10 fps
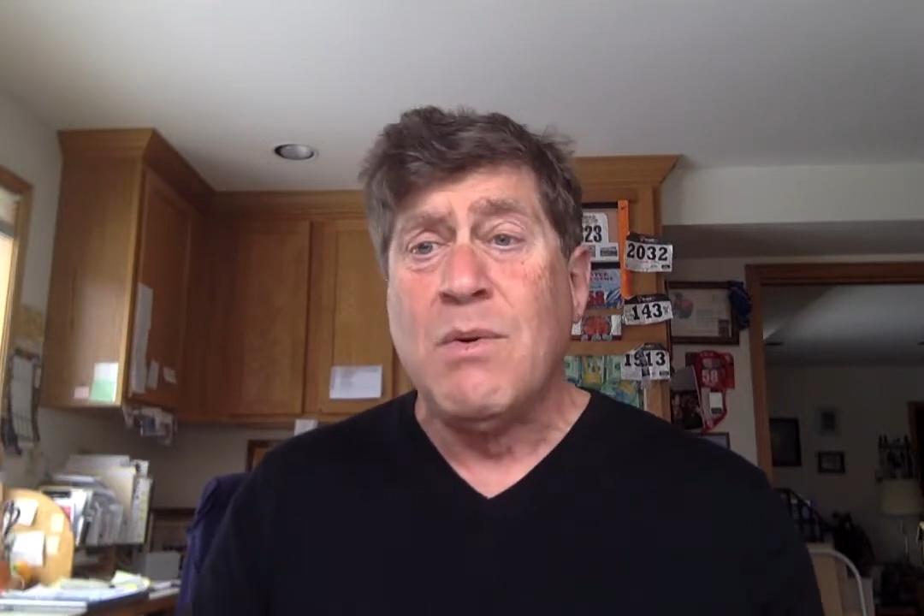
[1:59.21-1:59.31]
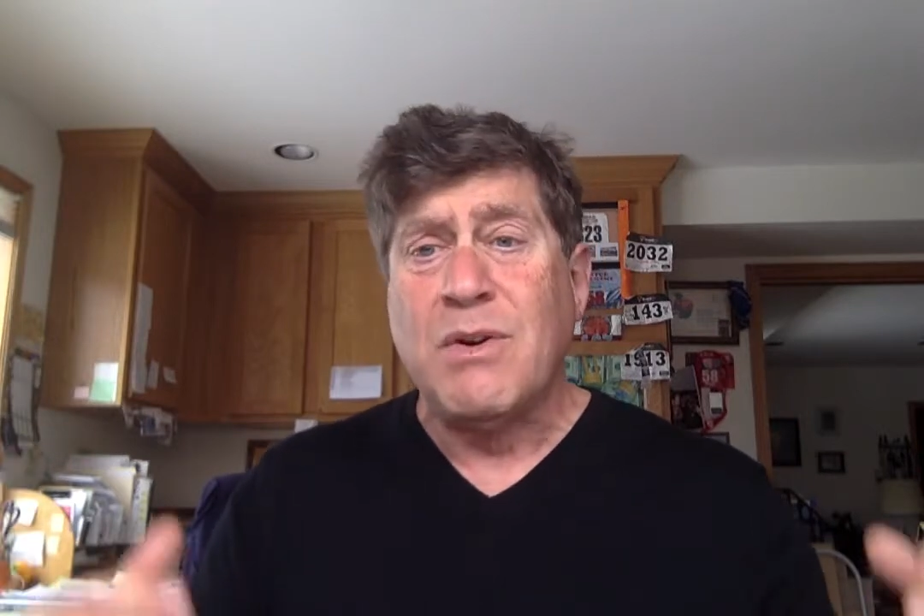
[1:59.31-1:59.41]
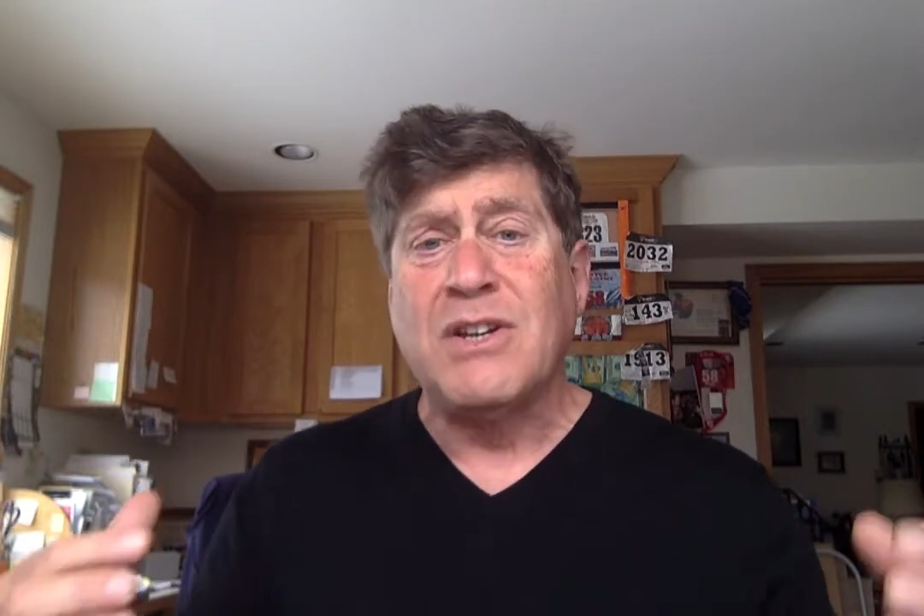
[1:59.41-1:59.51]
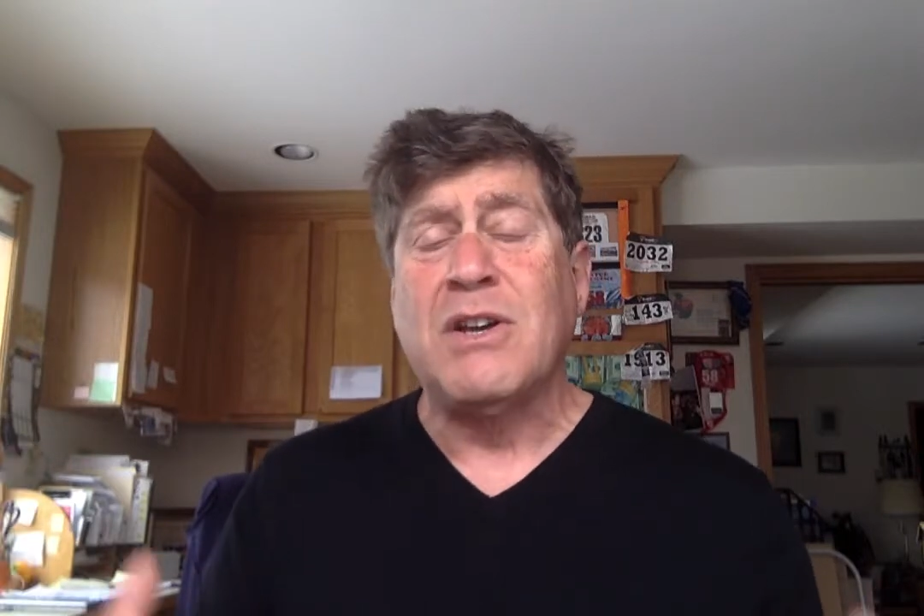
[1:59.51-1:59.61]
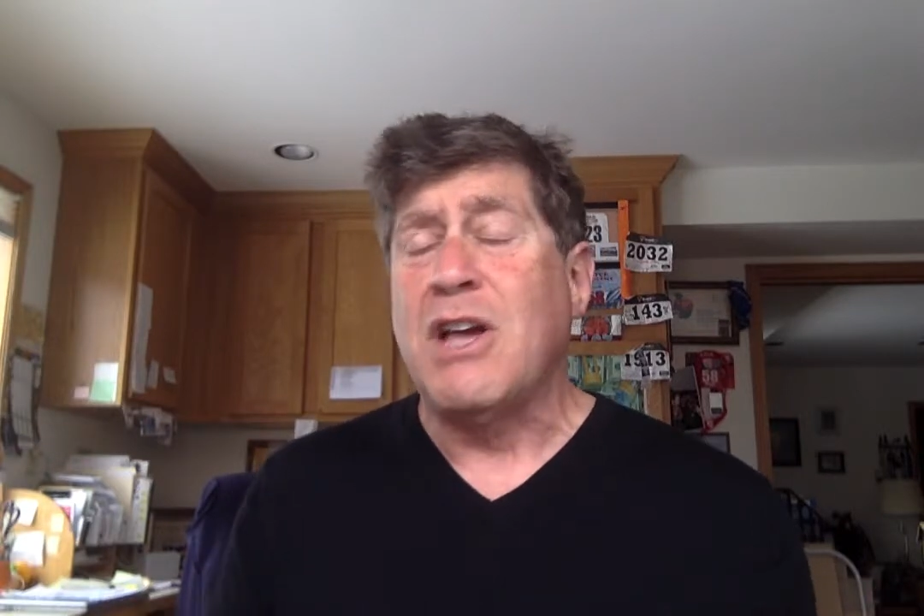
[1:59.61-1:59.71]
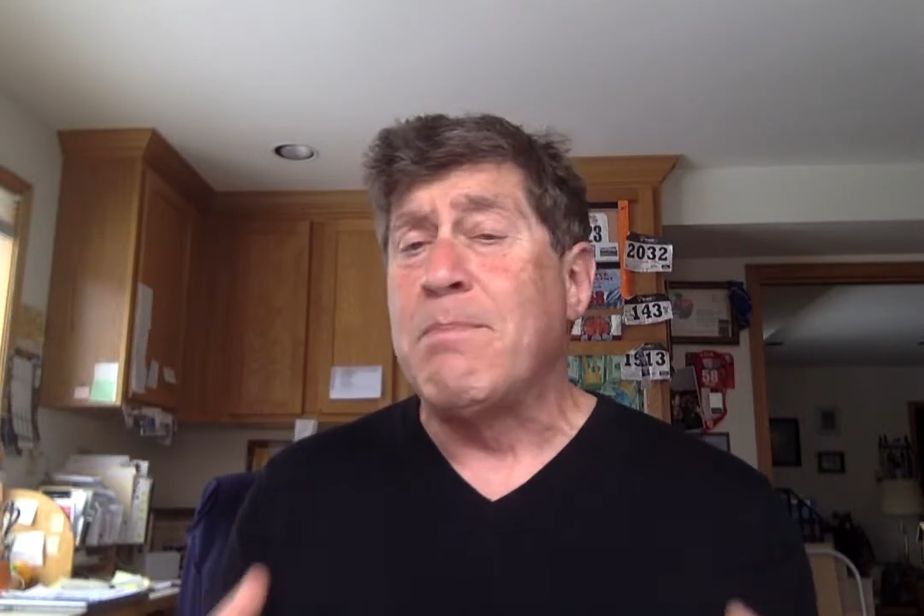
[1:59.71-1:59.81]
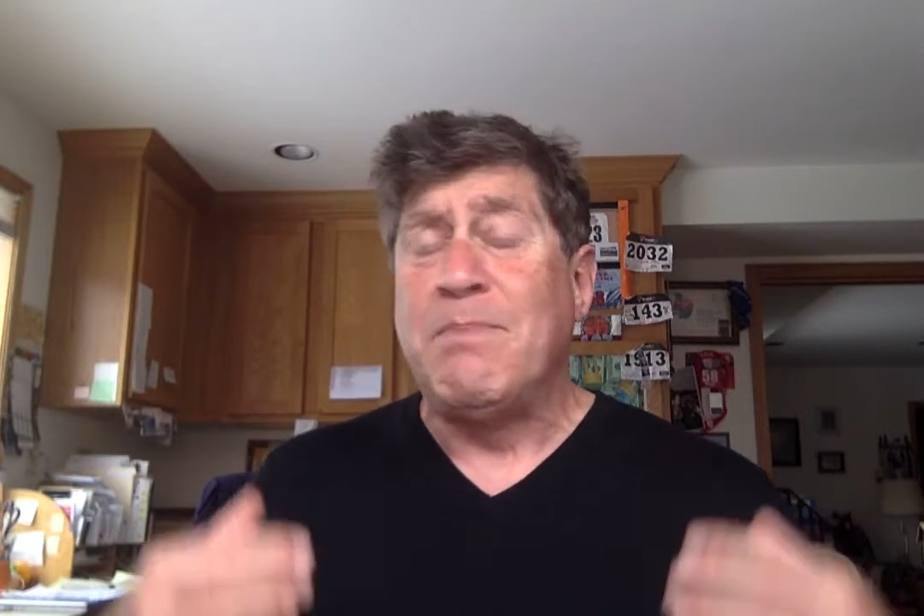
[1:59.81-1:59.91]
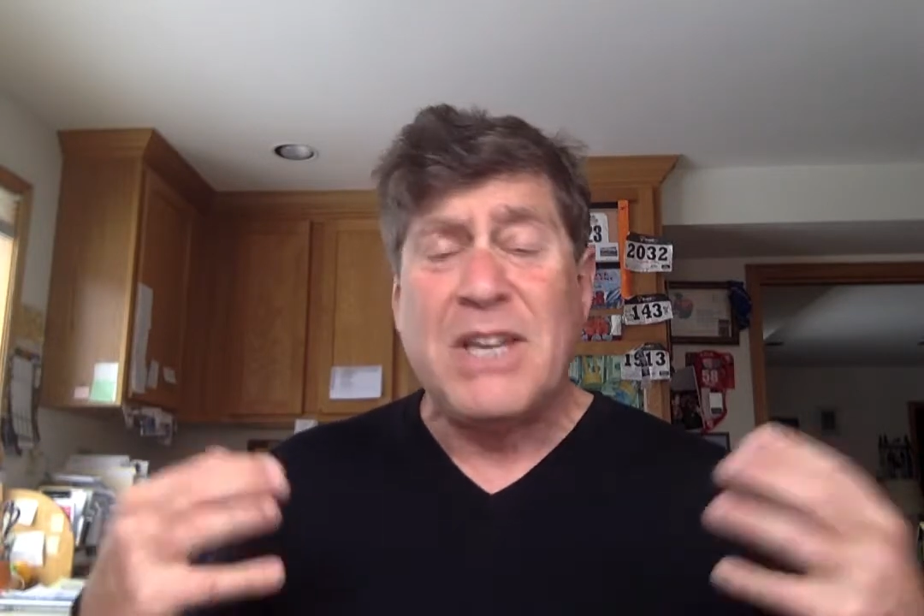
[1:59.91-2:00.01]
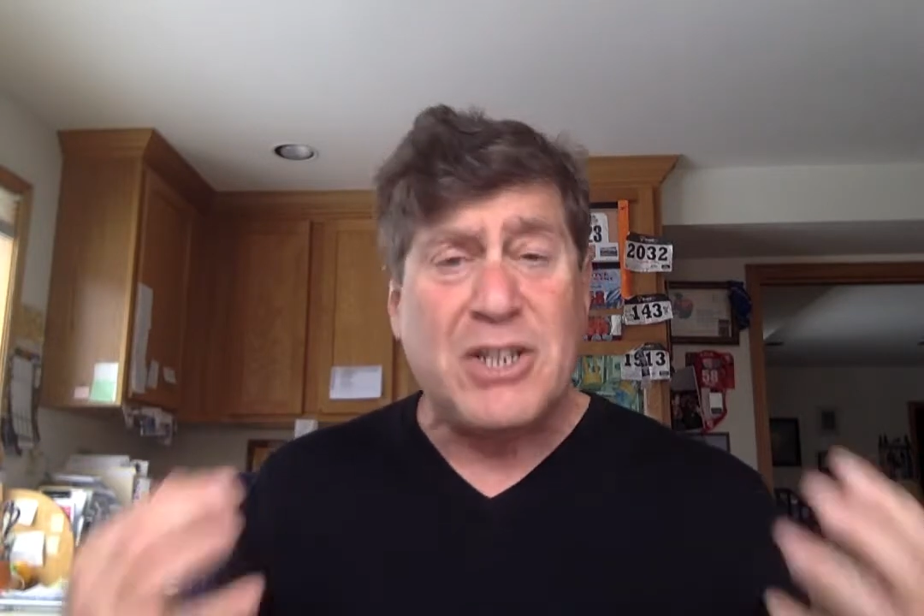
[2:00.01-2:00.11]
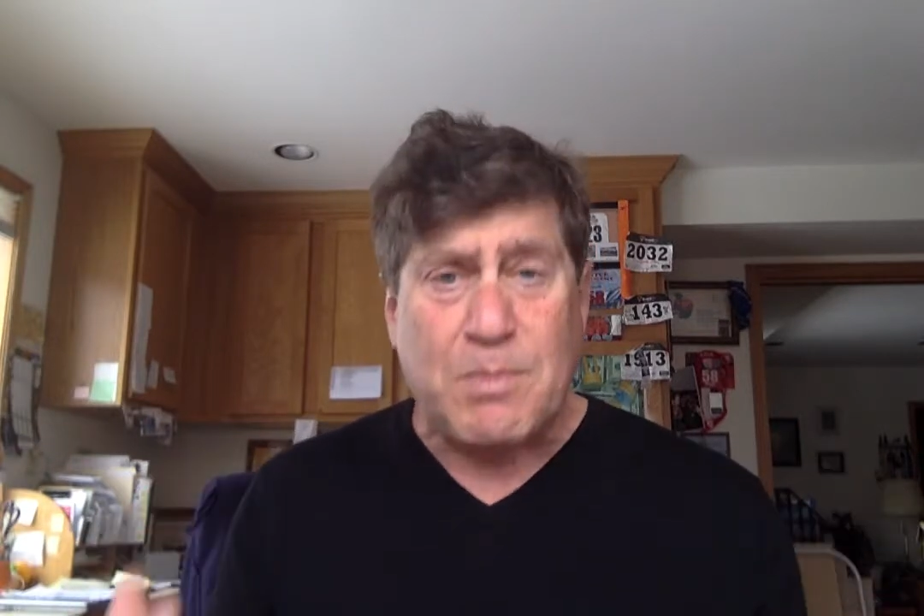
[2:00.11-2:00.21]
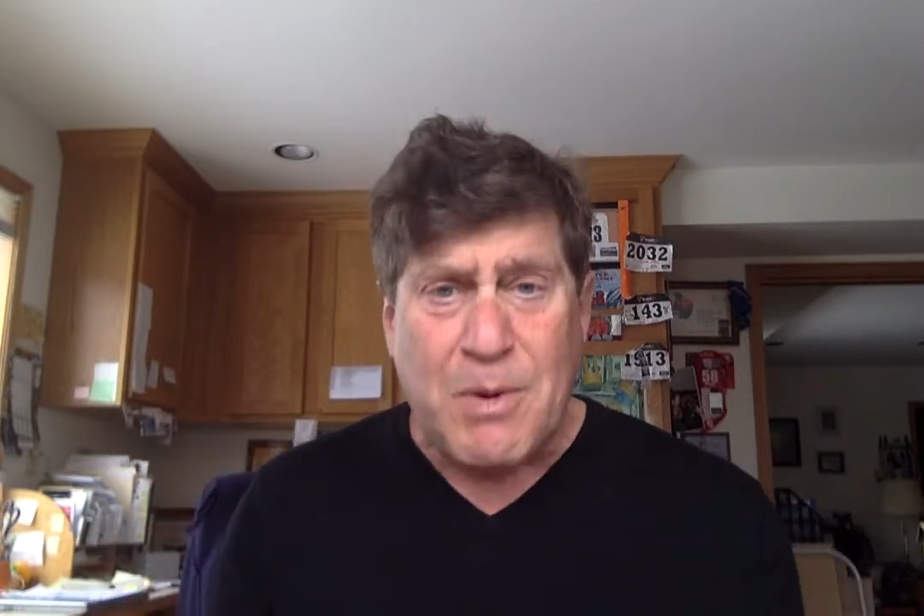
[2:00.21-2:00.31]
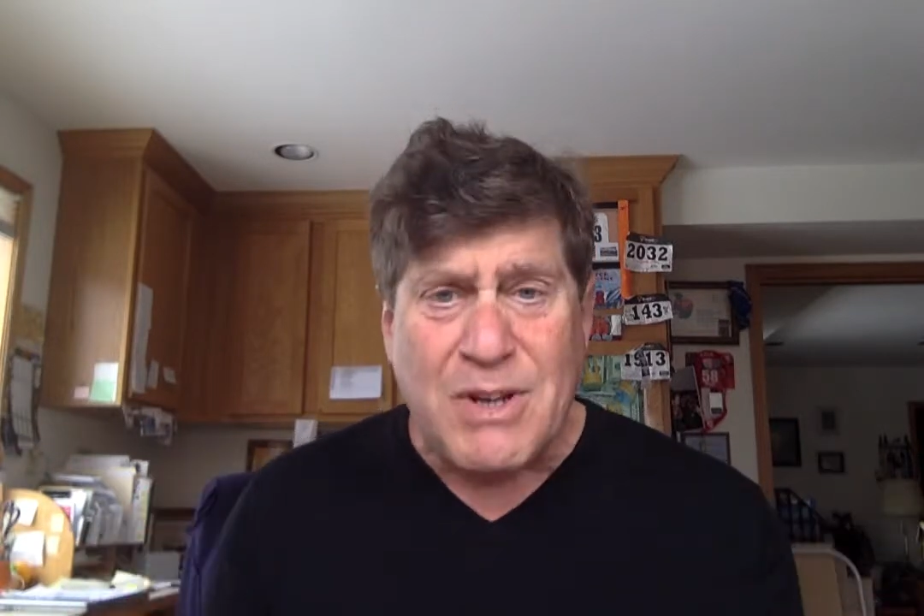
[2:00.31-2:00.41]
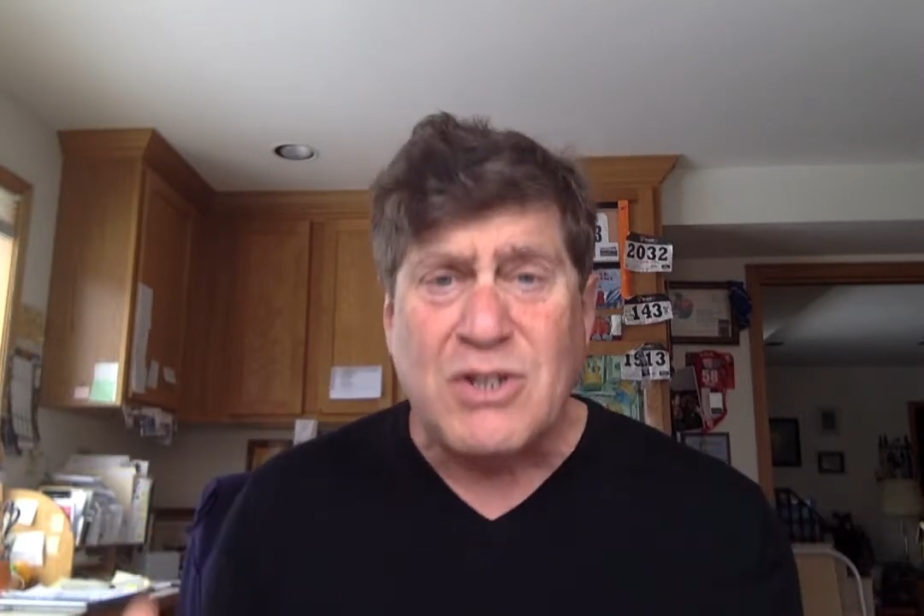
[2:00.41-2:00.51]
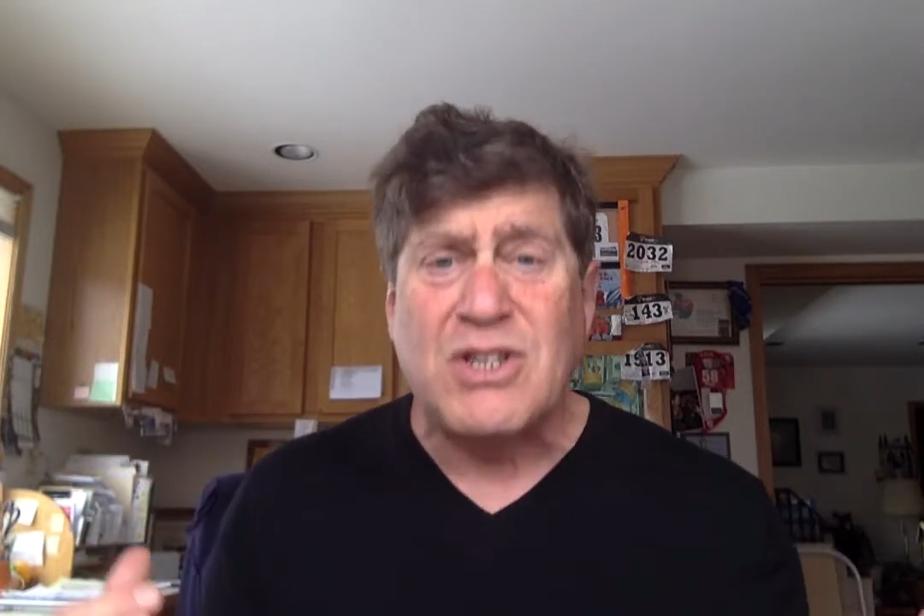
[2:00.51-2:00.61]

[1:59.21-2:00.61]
We're going to uh, experience